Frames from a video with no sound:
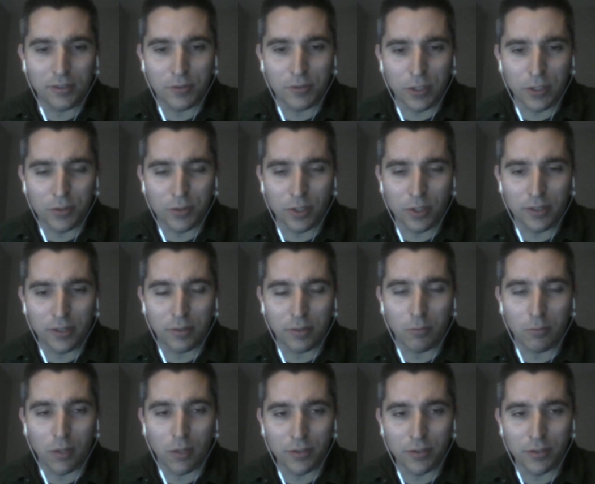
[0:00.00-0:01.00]
ginger is a
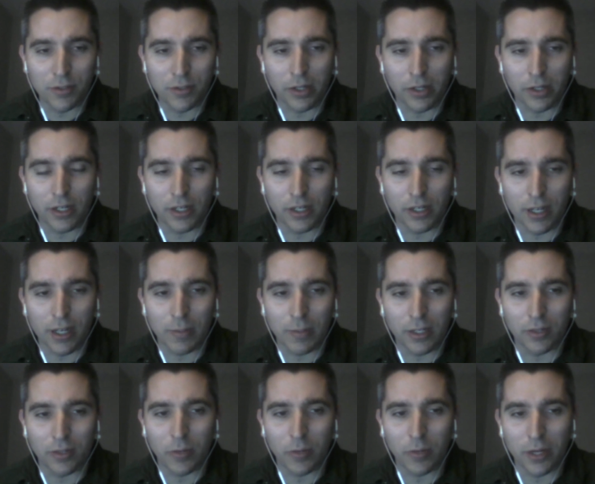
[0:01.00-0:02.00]
much better nickname
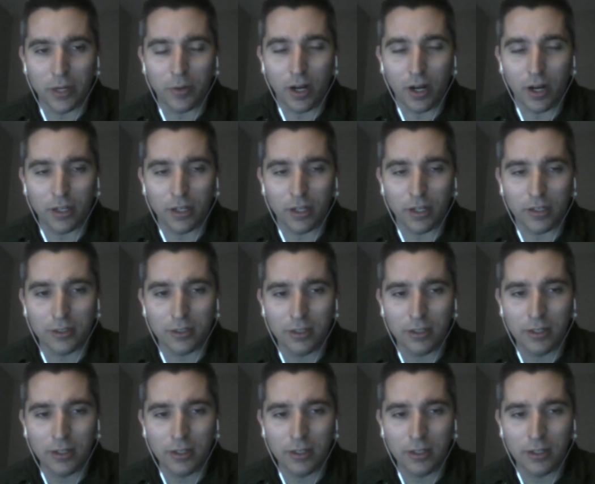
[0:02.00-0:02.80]
than the Red Rocket?